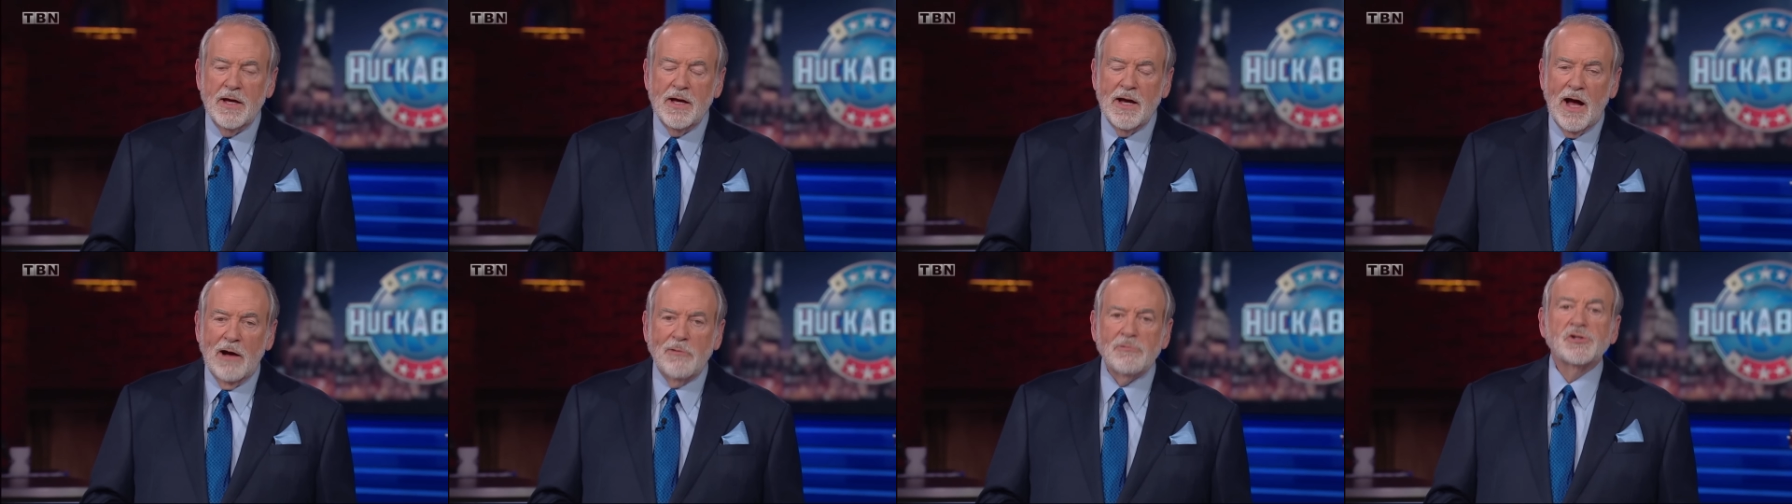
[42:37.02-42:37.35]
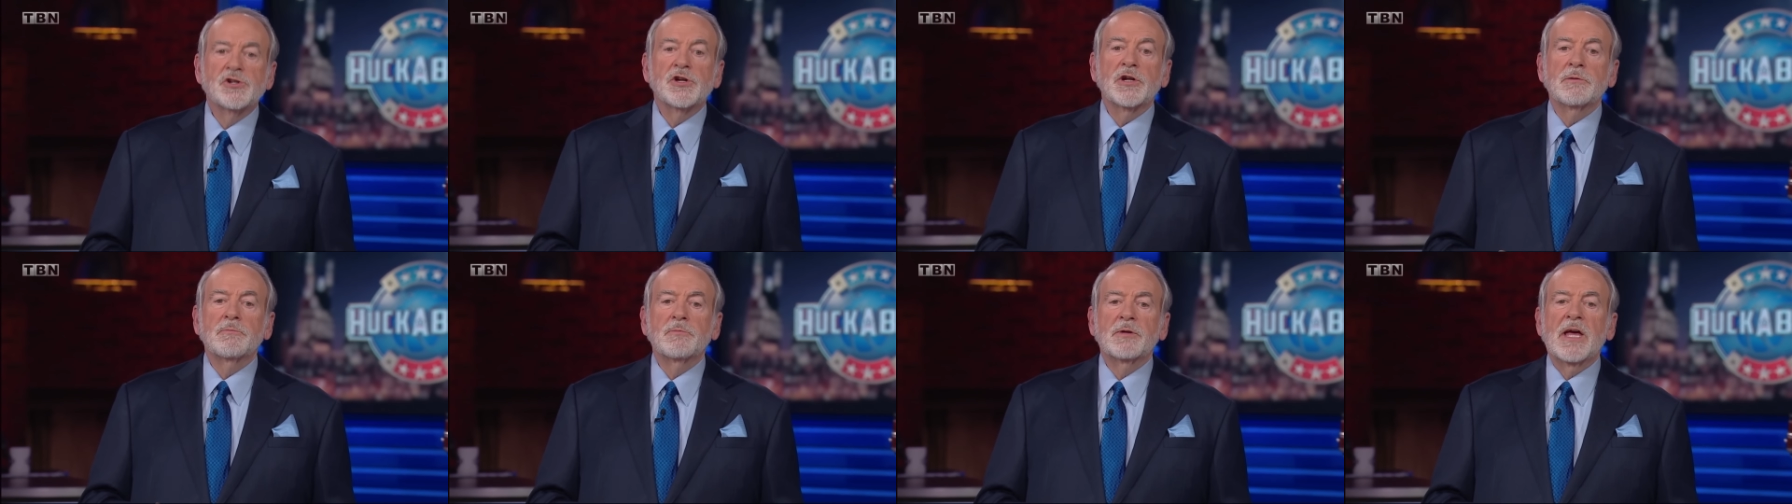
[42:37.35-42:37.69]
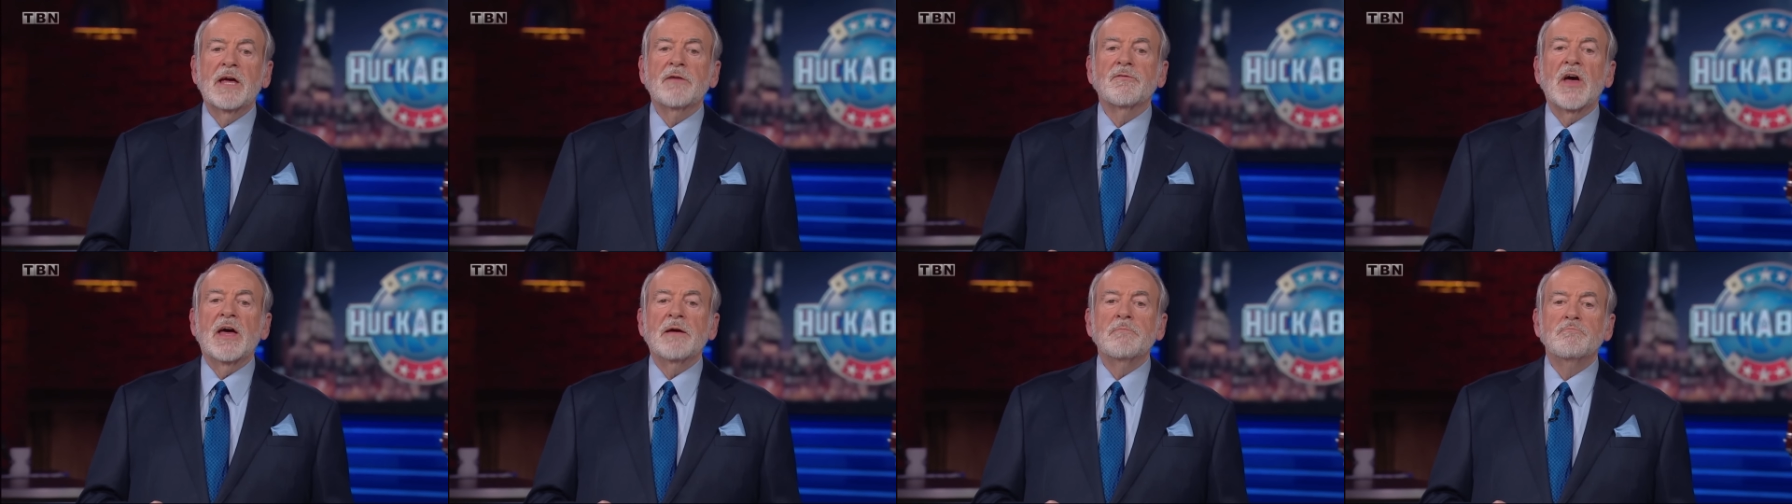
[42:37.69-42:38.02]
I want you to
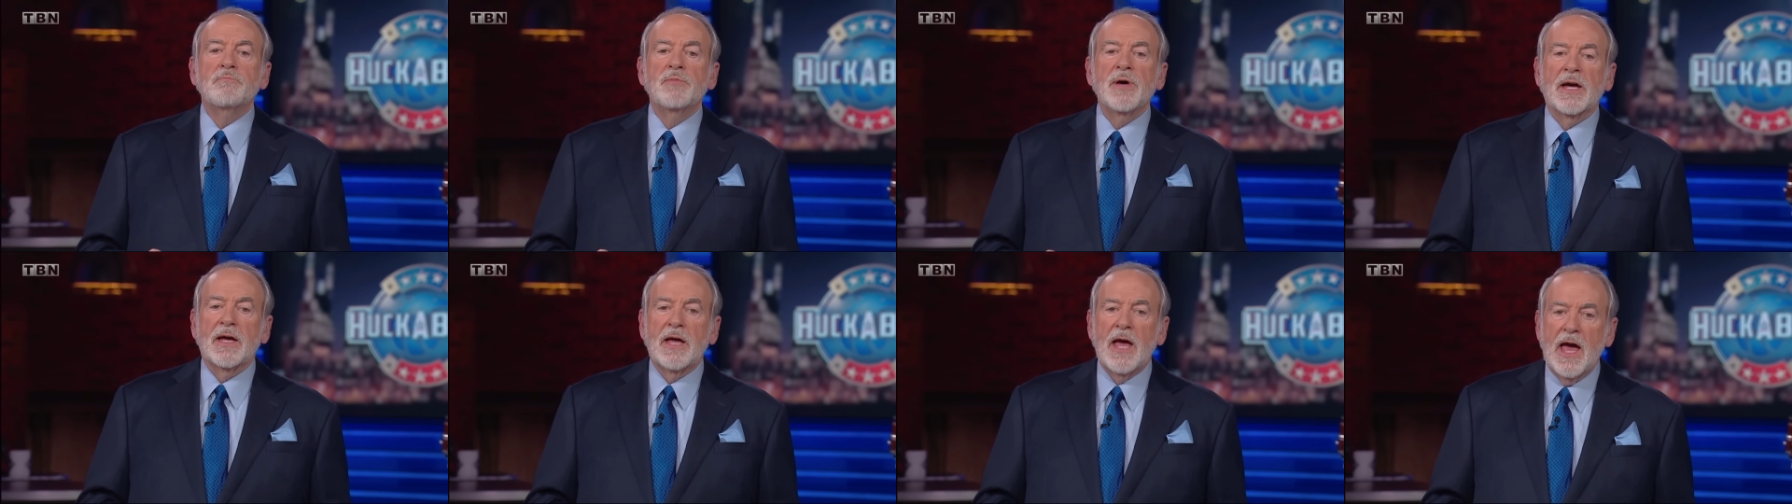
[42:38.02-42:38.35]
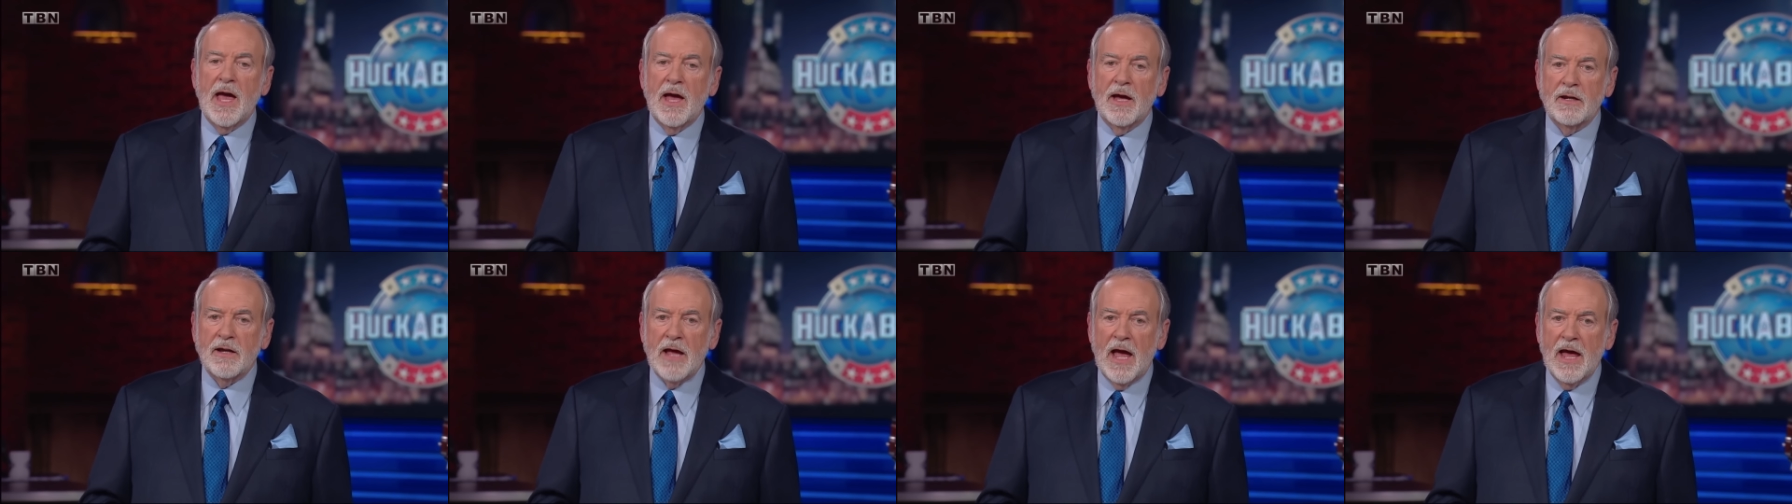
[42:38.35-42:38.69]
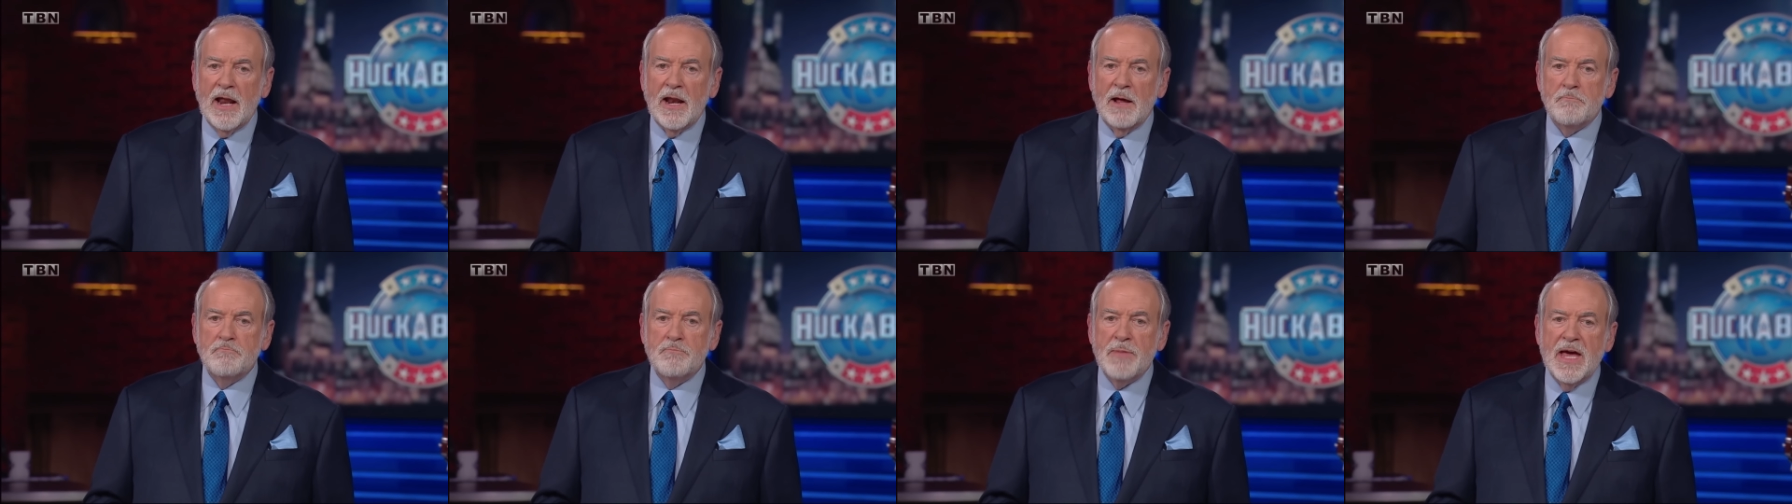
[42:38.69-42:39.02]
give a big hand
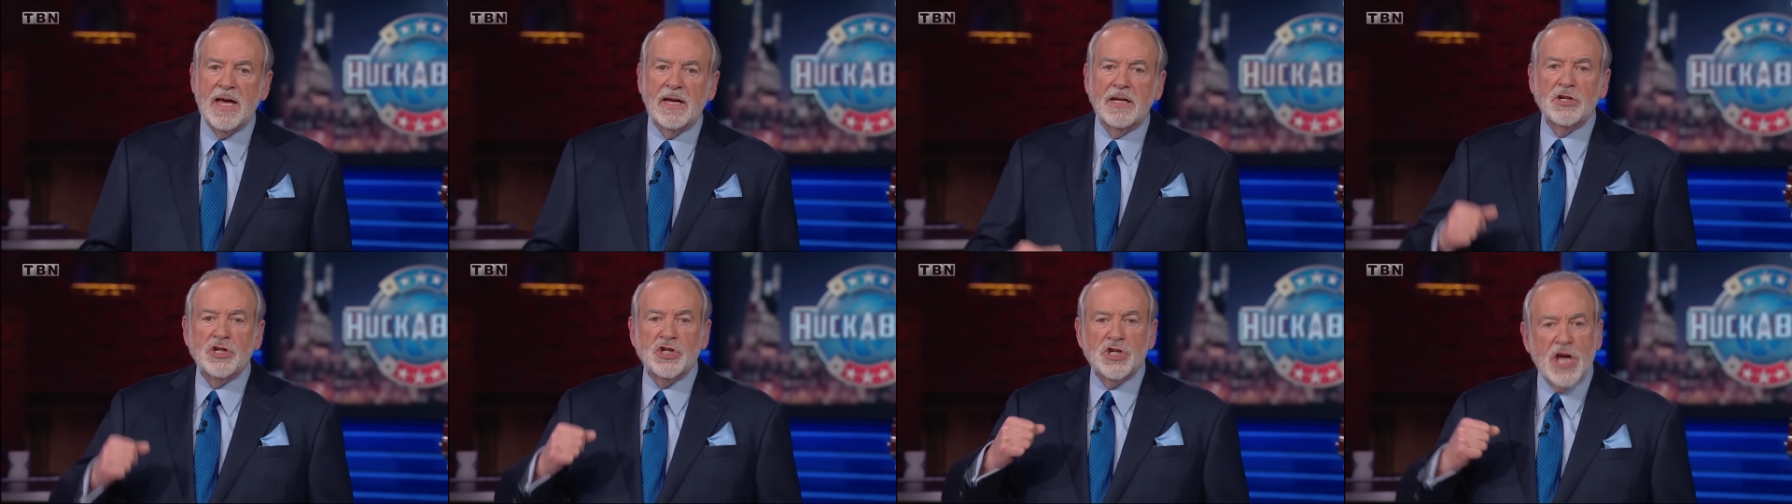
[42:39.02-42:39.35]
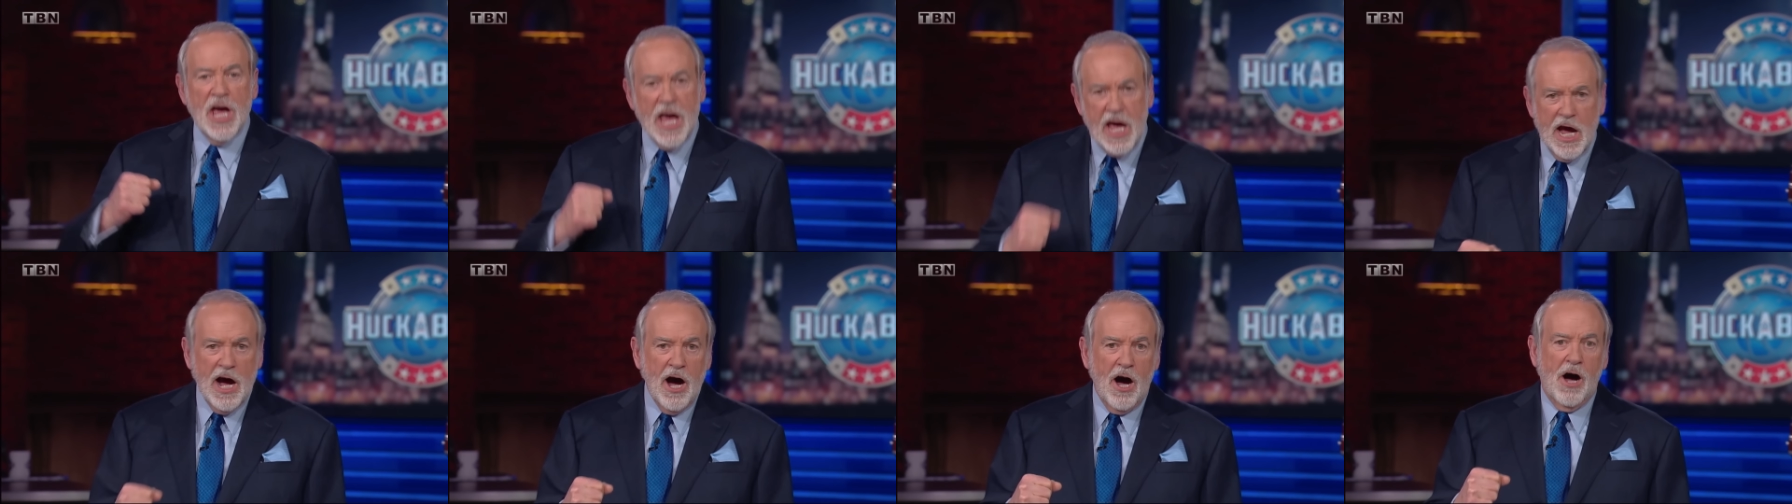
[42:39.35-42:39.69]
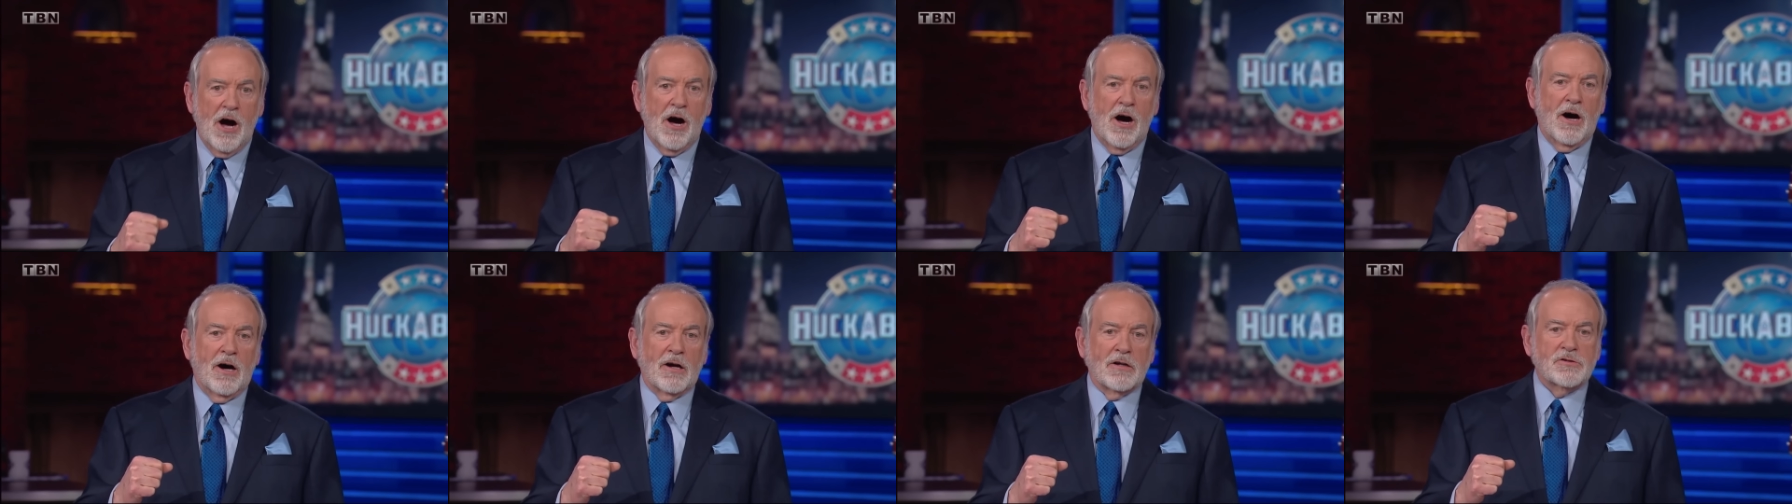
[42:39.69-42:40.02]
and a big
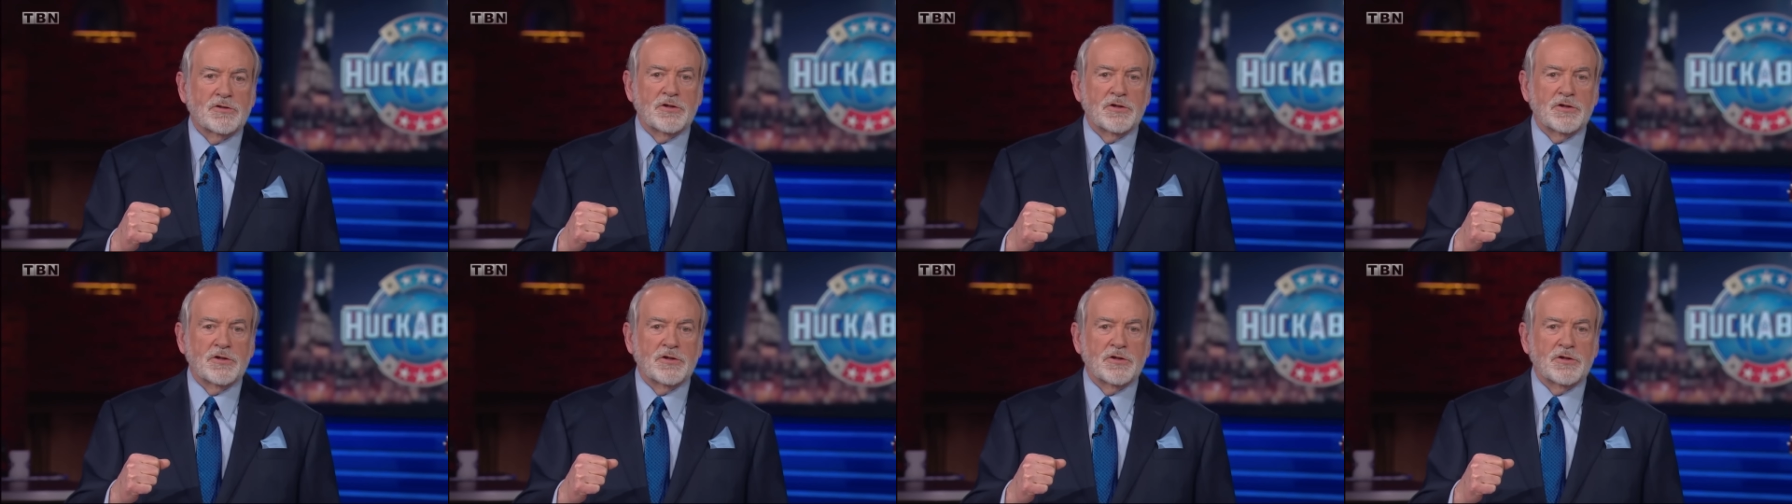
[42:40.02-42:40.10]
yeehaw